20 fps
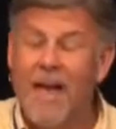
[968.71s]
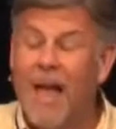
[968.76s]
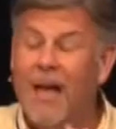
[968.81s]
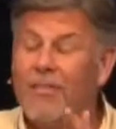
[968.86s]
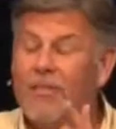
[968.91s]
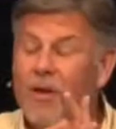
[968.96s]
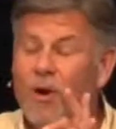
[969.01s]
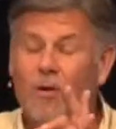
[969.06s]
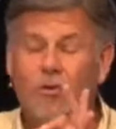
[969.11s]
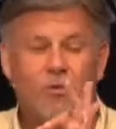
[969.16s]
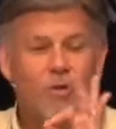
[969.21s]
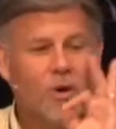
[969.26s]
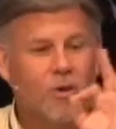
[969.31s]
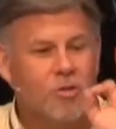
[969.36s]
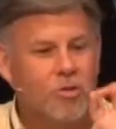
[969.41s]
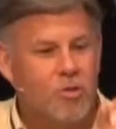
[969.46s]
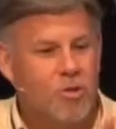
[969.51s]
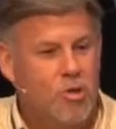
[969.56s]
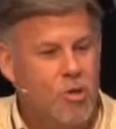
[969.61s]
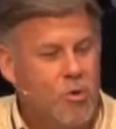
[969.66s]
And those
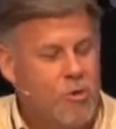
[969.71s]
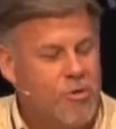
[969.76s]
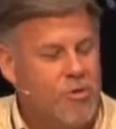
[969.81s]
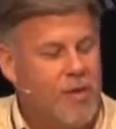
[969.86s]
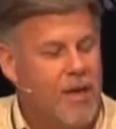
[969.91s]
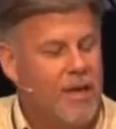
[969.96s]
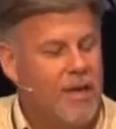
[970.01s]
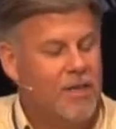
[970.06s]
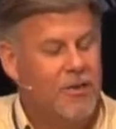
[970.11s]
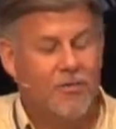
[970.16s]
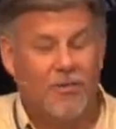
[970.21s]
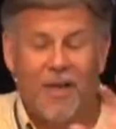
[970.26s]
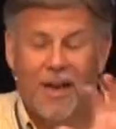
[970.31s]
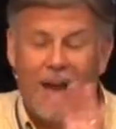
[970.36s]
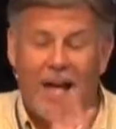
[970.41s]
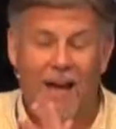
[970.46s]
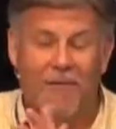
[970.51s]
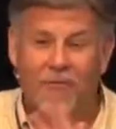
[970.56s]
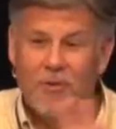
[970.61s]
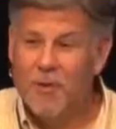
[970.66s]
are two things
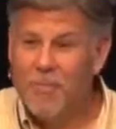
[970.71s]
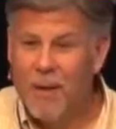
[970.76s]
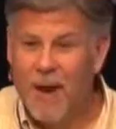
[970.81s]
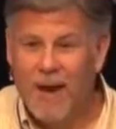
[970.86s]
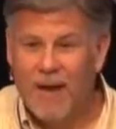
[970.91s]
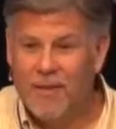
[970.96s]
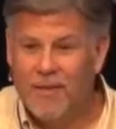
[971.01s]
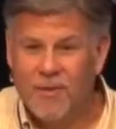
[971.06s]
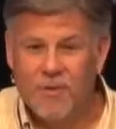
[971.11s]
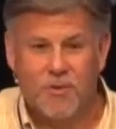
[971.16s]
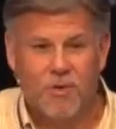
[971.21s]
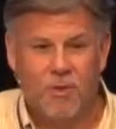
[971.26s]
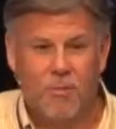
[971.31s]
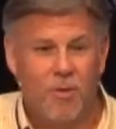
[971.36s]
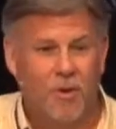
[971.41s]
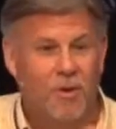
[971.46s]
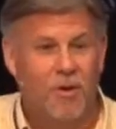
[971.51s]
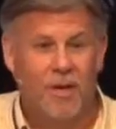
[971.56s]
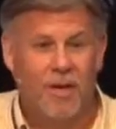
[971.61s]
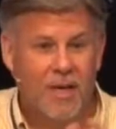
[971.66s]
that everybody in this
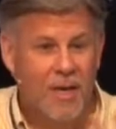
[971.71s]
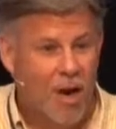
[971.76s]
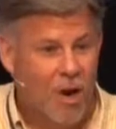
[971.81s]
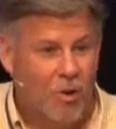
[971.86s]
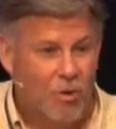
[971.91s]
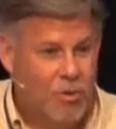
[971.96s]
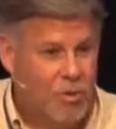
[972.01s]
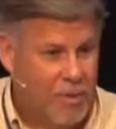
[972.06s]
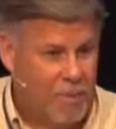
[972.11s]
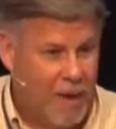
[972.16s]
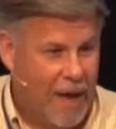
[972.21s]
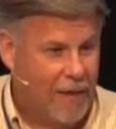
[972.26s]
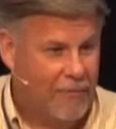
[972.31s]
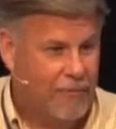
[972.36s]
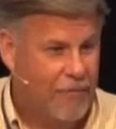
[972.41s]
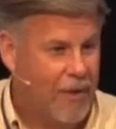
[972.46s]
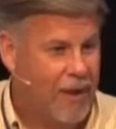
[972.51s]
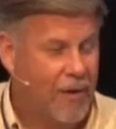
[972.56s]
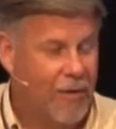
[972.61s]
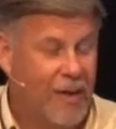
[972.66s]
community knows about
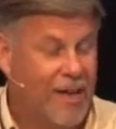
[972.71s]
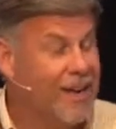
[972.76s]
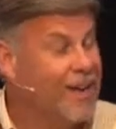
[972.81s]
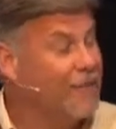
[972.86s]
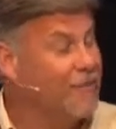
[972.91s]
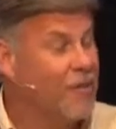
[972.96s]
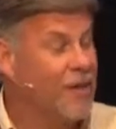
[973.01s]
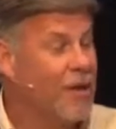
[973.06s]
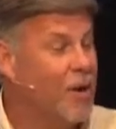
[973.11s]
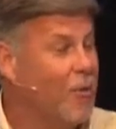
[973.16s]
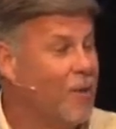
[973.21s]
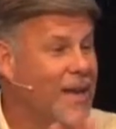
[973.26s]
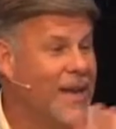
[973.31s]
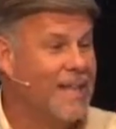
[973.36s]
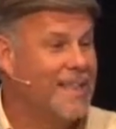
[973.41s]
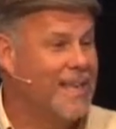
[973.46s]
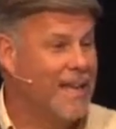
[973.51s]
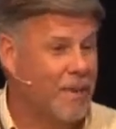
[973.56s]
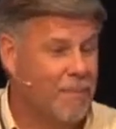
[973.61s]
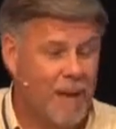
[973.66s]
Federated. If they know
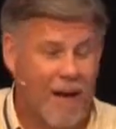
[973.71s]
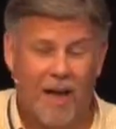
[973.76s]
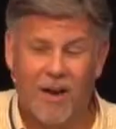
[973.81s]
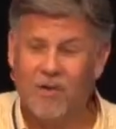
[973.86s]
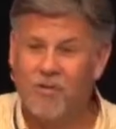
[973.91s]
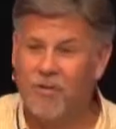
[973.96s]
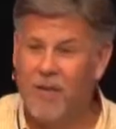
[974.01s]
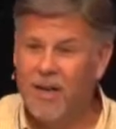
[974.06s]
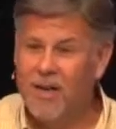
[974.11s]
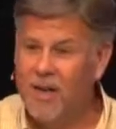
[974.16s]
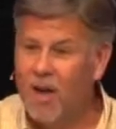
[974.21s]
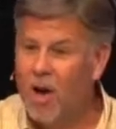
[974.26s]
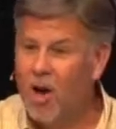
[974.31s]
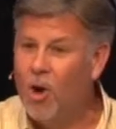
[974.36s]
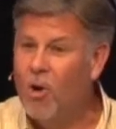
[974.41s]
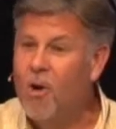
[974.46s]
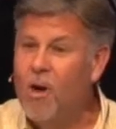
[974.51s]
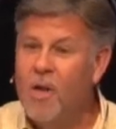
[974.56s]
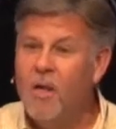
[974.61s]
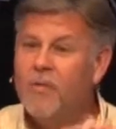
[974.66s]
anything about us, they
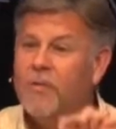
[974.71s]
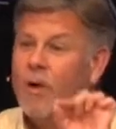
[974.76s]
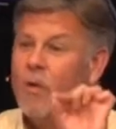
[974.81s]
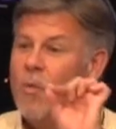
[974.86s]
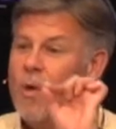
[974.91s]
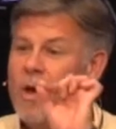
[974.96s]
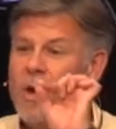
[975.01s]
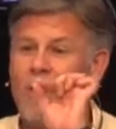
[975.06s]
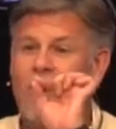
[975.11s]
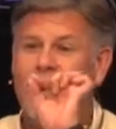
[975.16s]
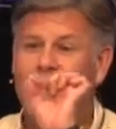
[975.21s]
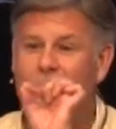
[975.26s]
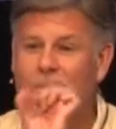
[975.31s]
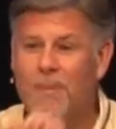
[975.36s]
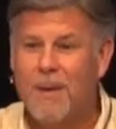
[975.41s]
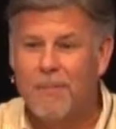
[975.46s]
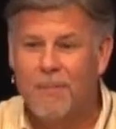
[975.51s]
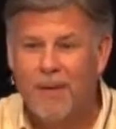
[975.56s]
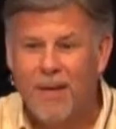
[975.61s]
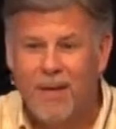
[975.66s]
know that we are a
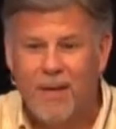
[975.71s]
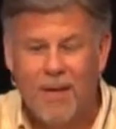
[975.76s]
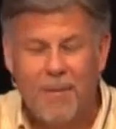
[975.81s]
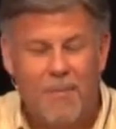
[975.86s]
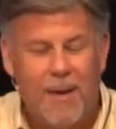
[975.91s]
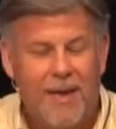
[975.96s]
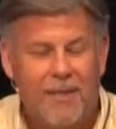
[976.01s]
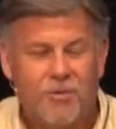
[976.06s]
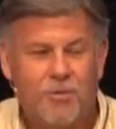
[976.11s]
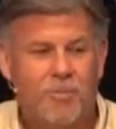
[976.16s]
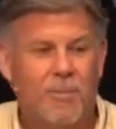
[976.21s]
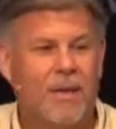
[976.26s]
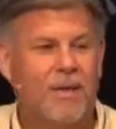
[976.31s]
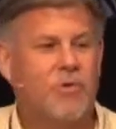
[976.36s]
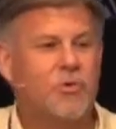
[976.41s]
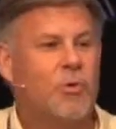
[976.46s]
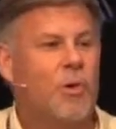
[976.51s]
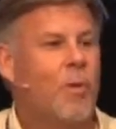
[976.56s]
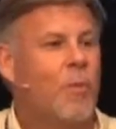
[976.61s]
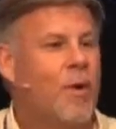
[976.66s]
biblically based
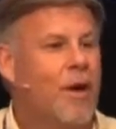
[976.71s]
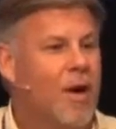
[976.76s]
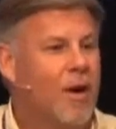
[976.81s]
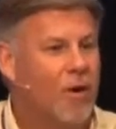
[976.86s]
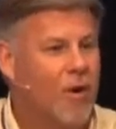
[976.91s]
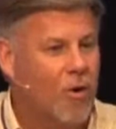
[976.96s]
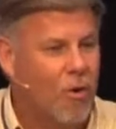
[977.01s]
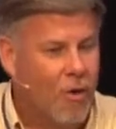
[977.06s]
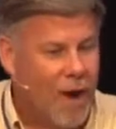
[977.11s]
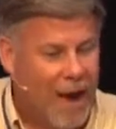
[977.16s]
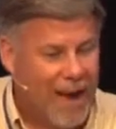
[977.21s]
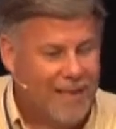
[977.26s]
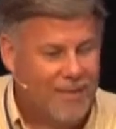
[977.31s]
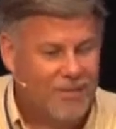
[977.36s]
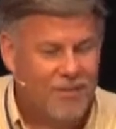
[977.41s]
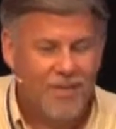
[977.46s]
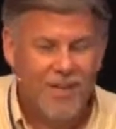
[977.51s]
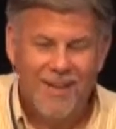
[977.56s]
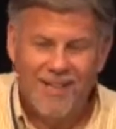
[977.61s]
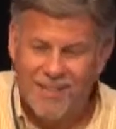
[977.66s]
ministry, we are a
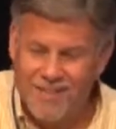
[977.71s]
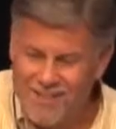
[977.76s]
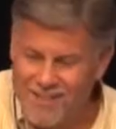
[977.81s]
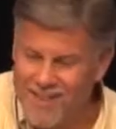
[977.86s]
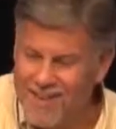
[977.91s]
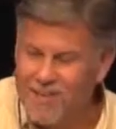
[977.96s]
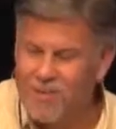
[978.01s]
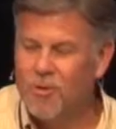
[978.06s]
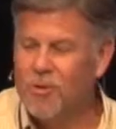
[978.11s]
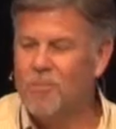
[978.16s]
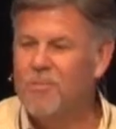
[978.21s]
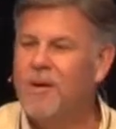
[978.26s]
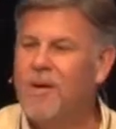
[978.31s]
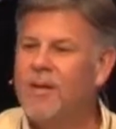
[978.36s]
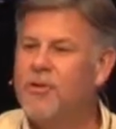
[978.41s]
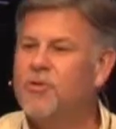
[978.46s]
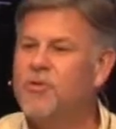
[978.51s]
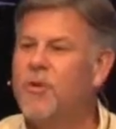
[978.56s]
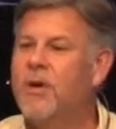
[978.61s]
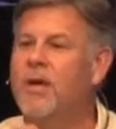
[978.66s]
Christ centered
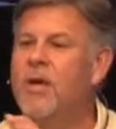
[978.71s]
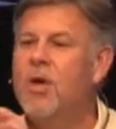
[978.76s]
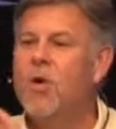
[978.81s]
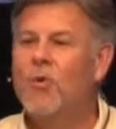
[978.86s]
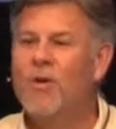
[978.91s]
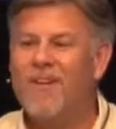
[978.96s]
ministry.